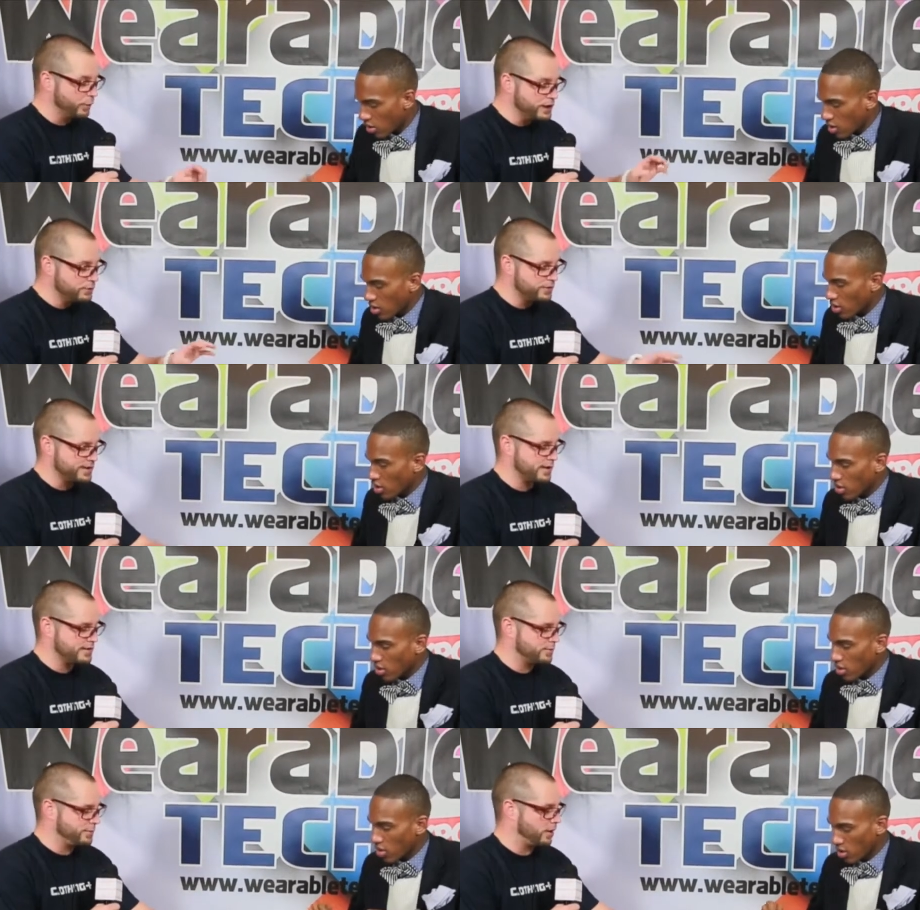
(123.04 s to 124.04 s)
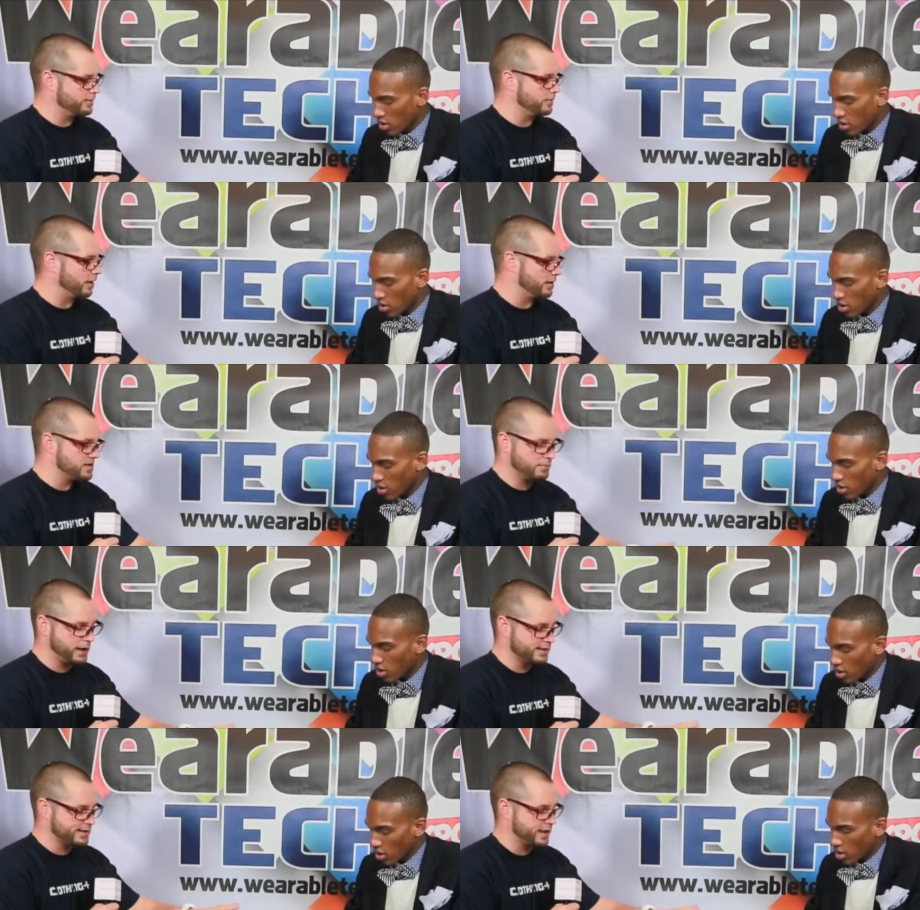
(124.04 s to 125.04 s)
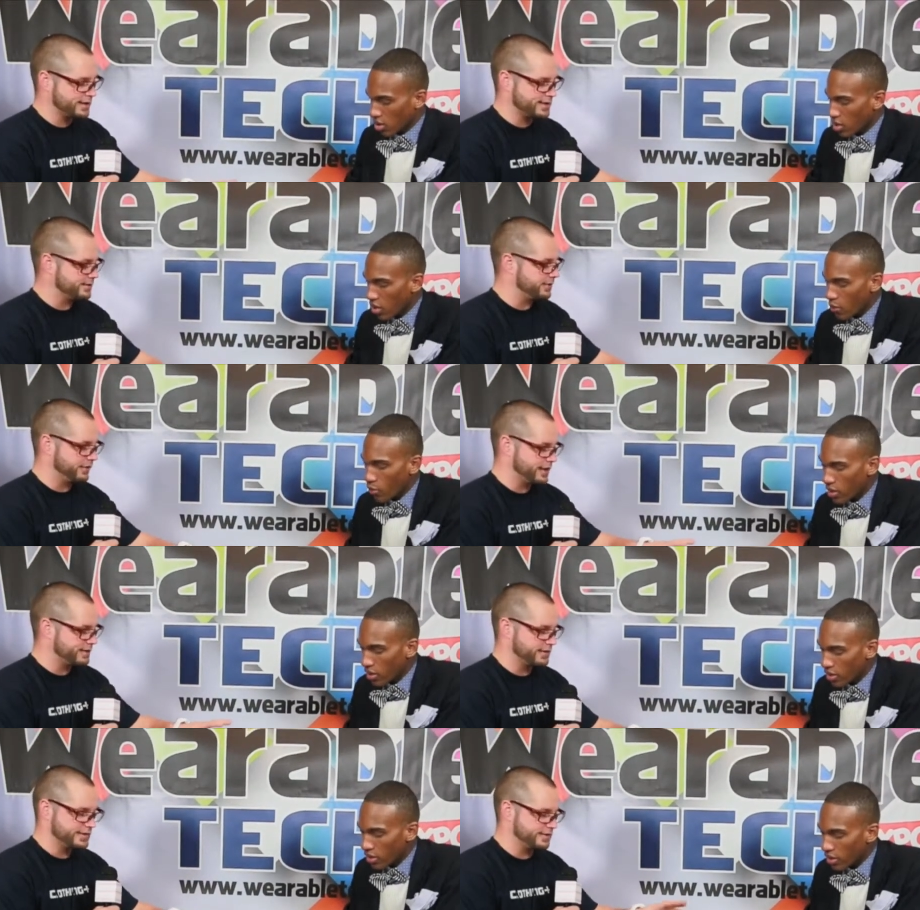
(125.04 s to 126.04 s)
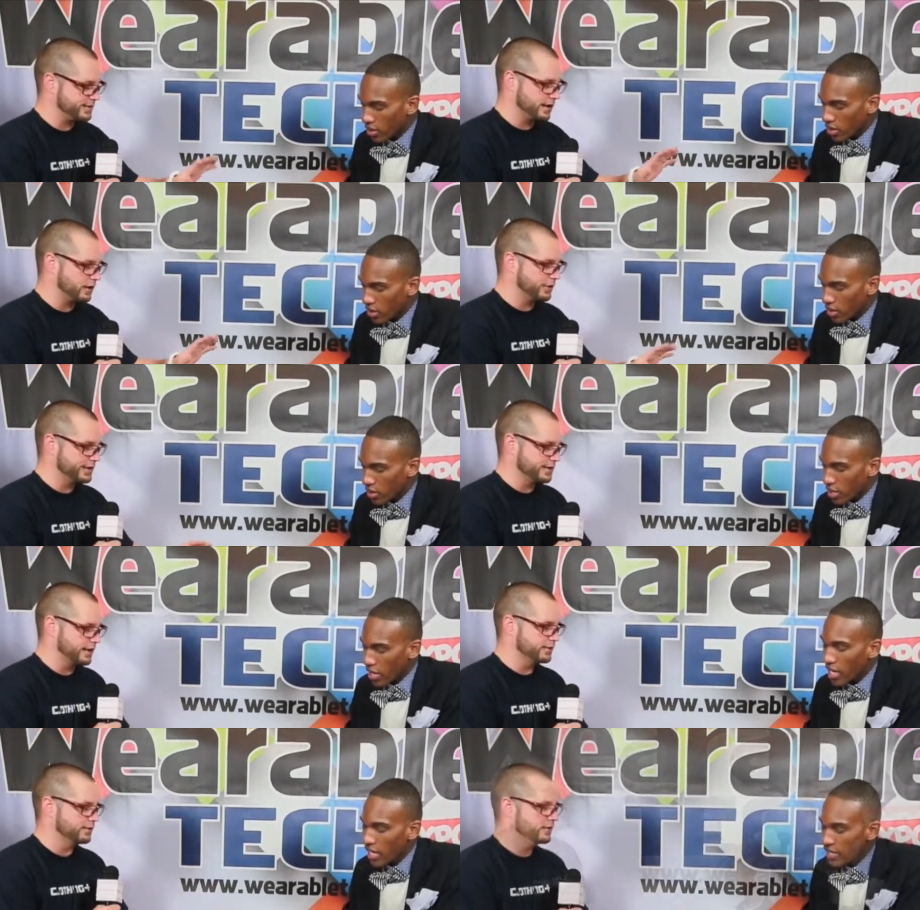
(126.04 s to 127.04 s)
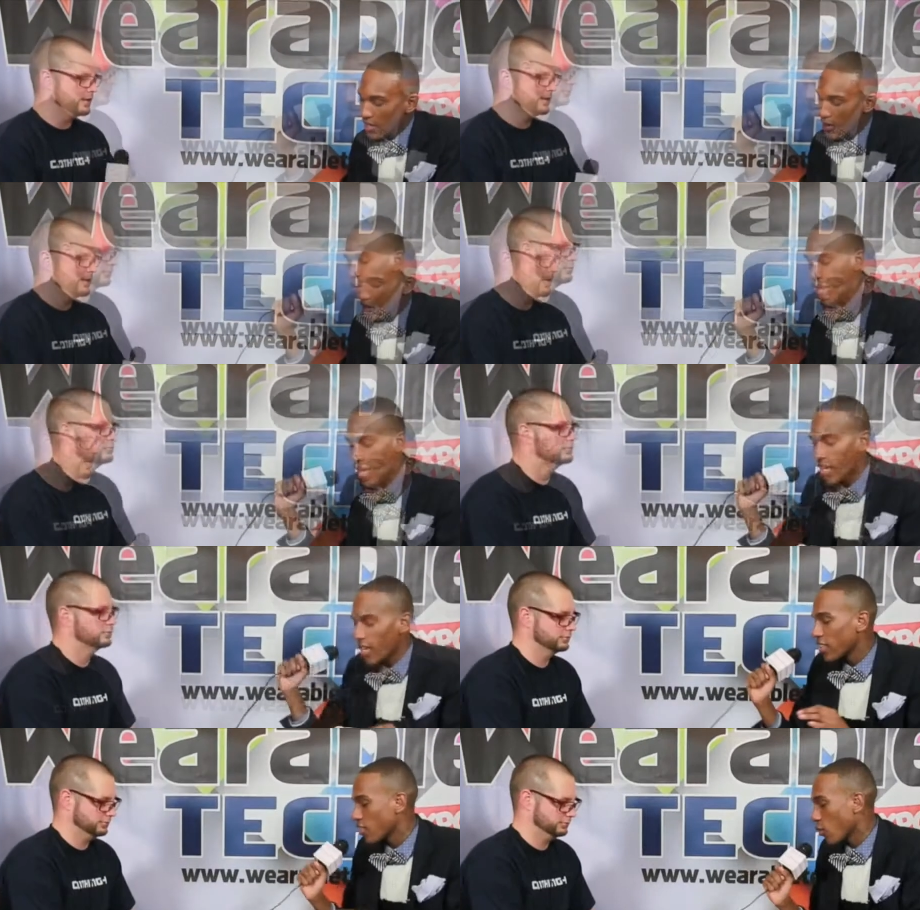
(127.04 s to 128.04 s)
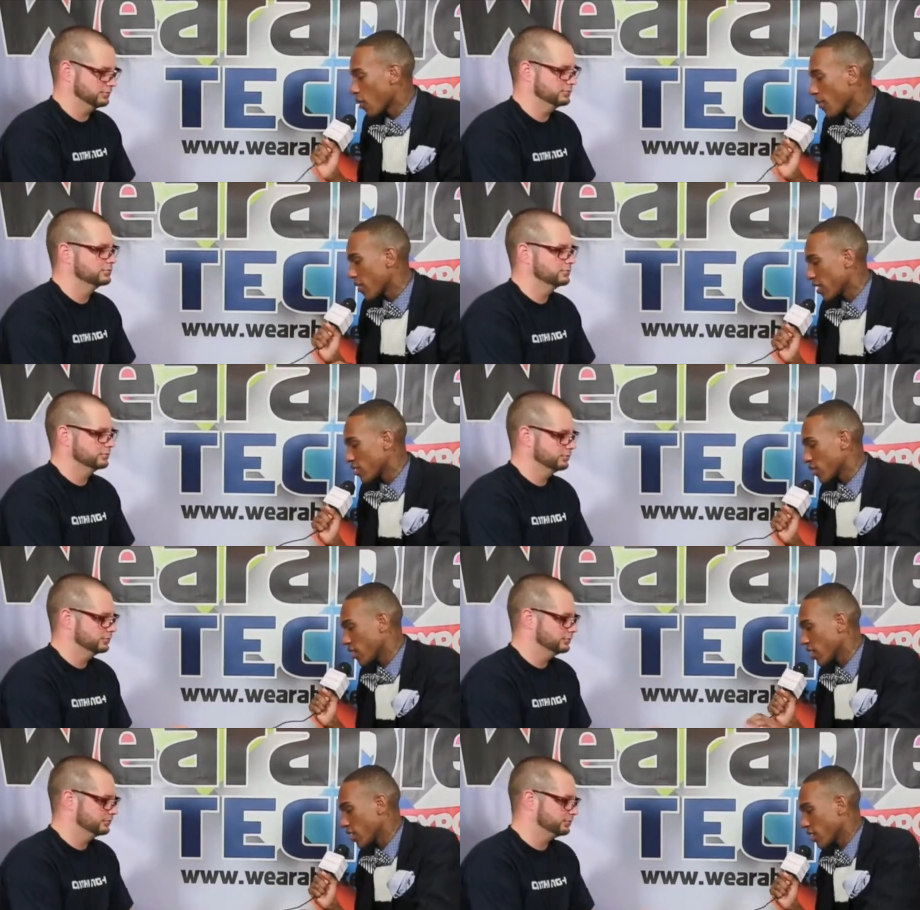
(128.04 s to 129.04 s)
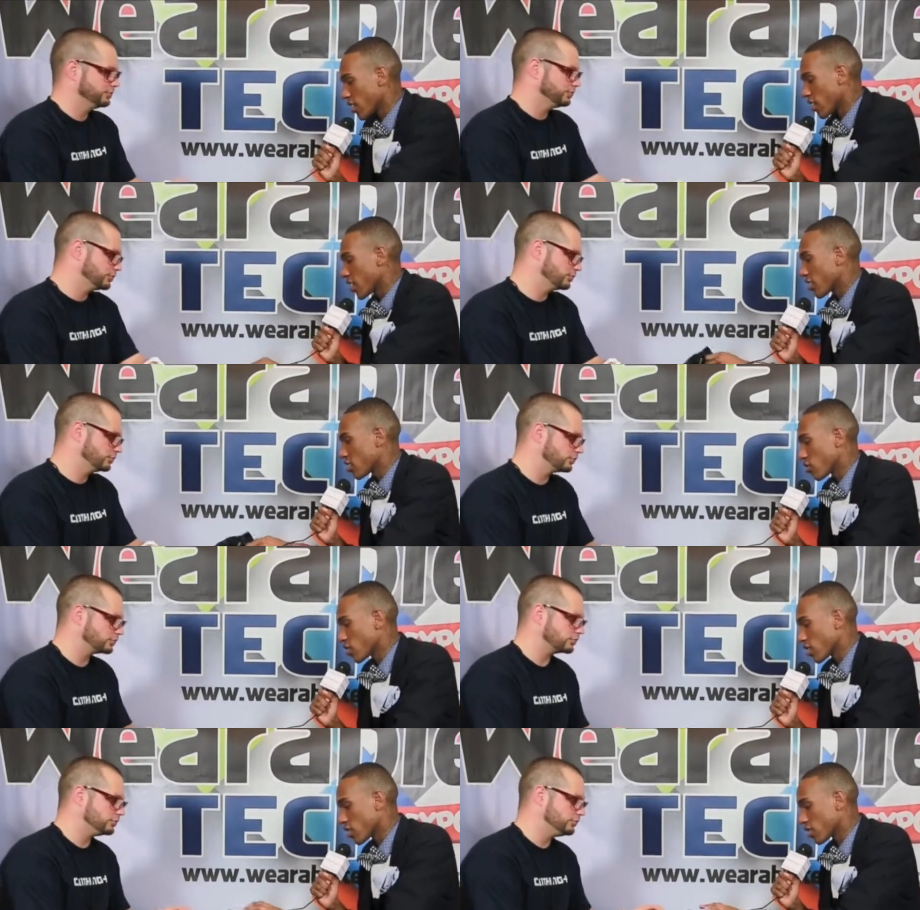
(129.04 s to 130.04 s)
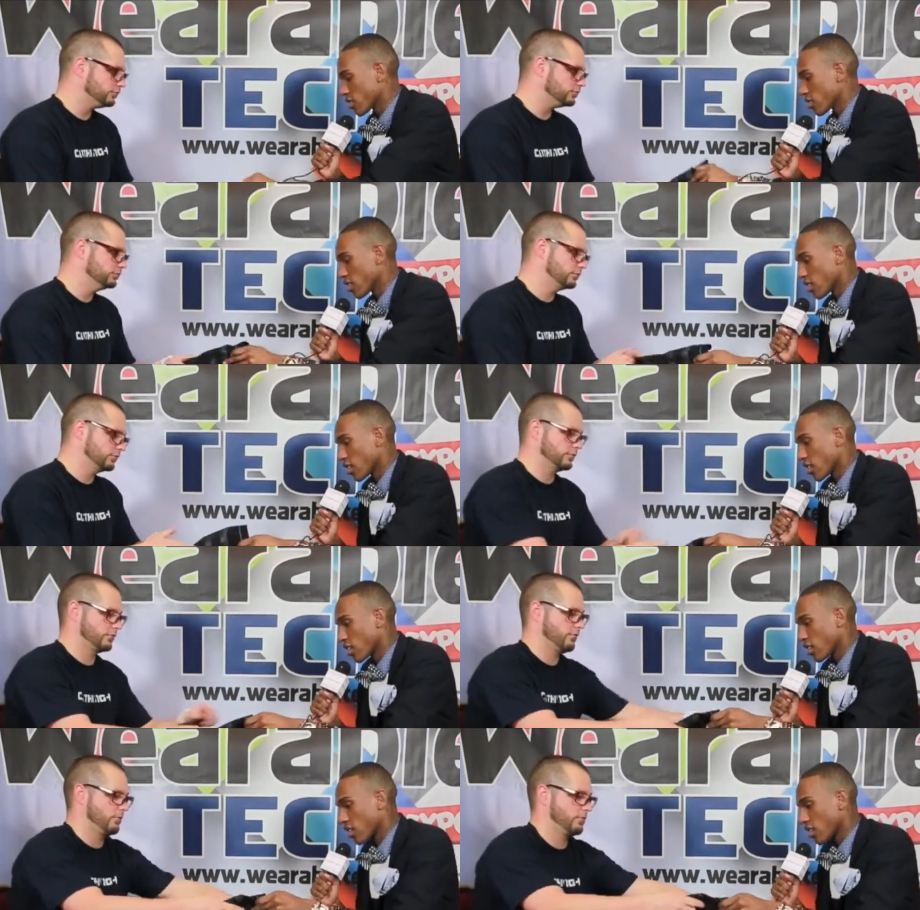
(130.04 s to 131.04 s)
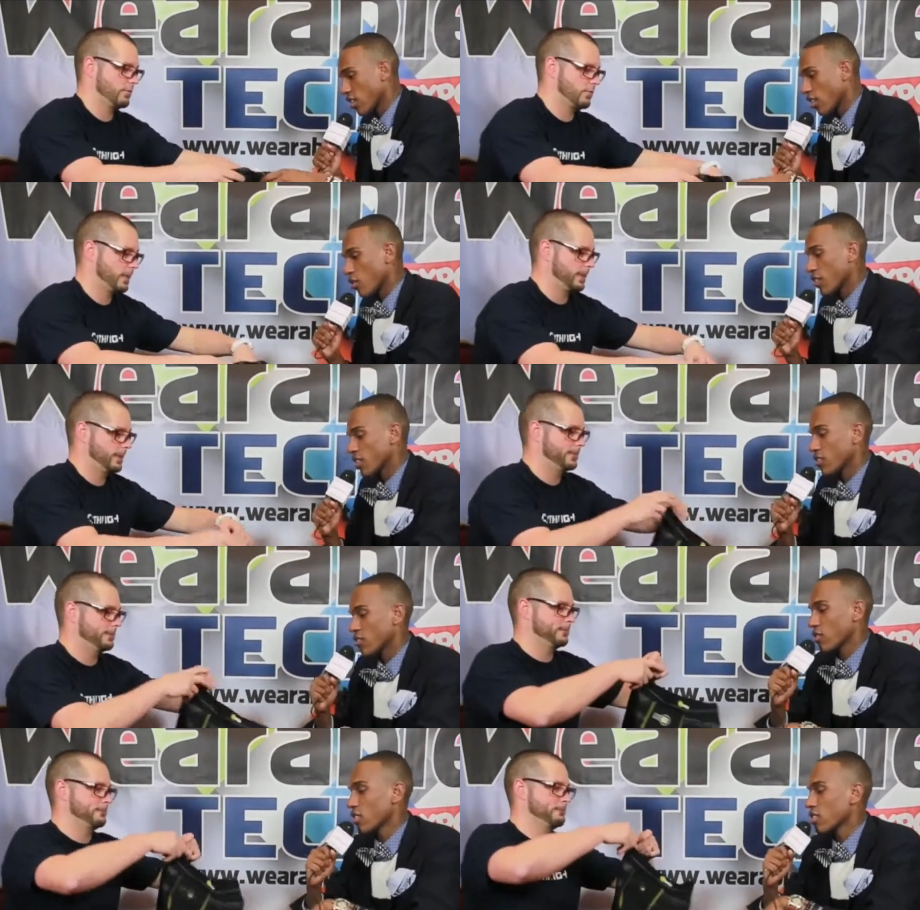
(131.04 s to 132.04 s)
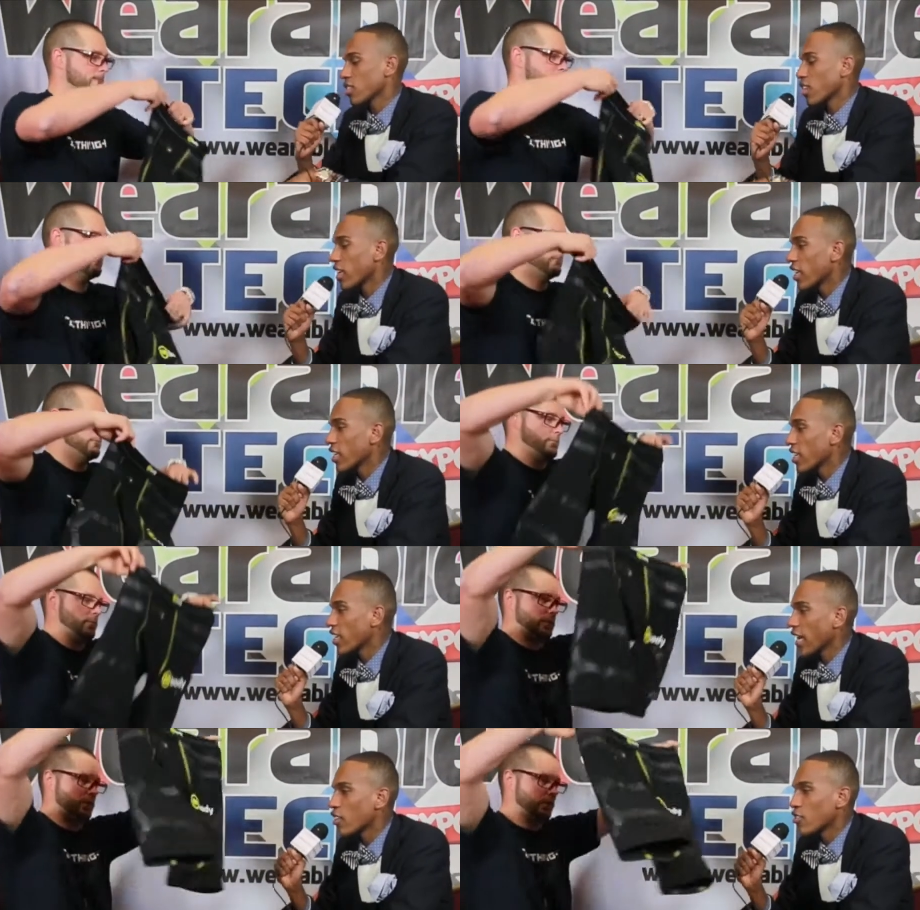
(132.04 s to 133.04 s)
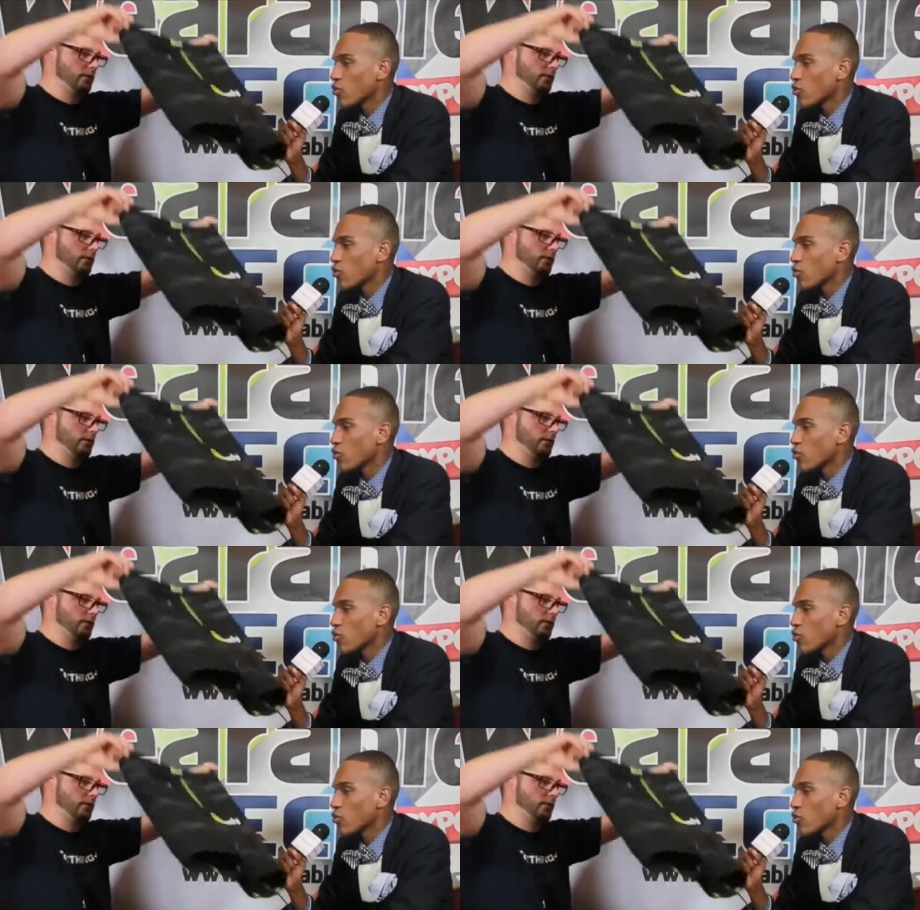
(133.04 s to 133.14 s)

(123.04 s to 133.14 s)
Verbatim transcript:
Speaker 1: We do the sensor part. Uh, somebody else does the vest. It's, it's not our design.
Speaker 2: Okay. So what about this one here? Are these shorts? Oh, these are shorts. Could could I go